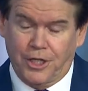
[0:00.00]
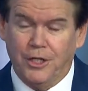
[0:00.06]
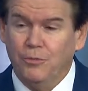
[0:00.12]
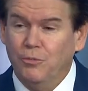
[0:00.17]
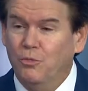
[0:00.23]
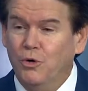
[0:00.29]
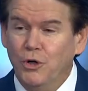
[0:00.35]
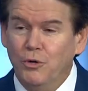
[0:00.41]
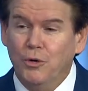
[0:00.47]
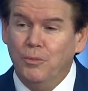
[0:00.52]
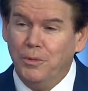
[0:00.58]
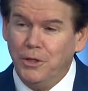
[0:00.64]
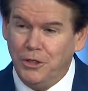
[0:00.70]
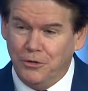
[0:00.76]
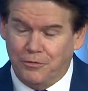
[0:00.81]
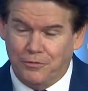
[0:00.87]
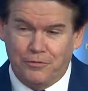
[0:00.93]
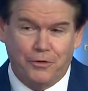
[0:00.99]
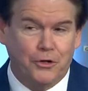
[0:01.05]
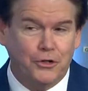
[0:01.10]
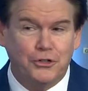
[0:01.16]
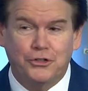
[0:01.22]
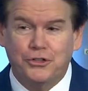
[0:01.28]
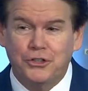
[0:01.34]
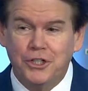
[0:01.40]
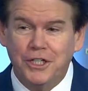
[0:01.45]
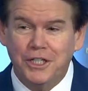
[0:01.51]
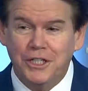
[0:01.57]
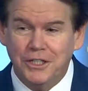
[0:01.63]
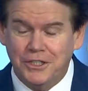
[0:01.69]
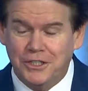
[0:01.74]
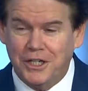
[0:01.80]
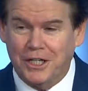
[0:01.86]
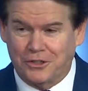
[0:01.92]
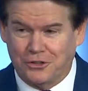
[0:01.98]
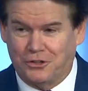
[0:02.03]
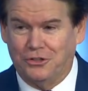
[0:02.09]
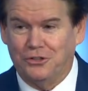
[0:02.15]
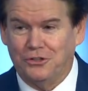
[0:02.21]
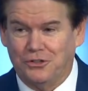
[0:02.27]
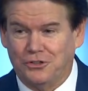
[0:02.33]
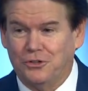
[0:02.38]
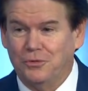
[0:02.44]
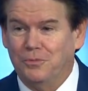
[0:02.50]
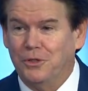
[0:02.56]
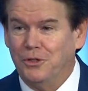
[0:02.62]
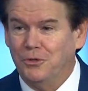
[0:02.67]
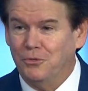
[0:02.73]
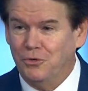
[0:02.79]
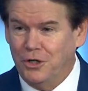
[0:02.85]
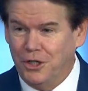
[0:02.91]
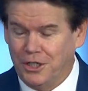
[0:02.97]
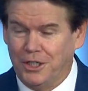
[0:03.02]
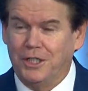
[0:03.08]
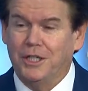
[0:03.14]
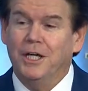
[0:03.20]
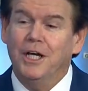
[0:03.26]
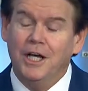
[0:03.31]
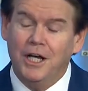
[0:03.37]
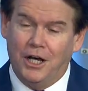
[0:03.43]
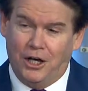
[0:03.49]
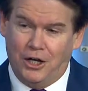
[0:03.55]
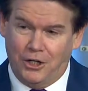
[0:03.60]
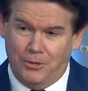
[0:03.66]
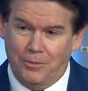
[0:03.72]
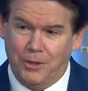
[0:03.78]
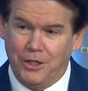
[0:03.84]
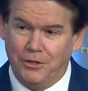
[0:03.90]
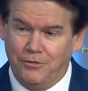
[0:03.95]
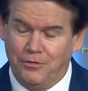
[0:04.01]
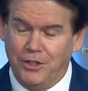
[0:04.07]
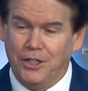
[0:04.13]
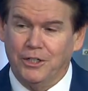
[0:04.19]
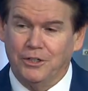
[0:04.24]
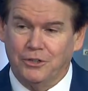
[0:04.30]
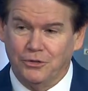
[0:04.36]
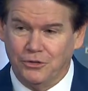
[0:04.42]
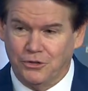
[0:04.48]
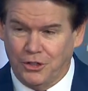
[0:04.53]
And we will be the first city in Texas to be running automated vehicles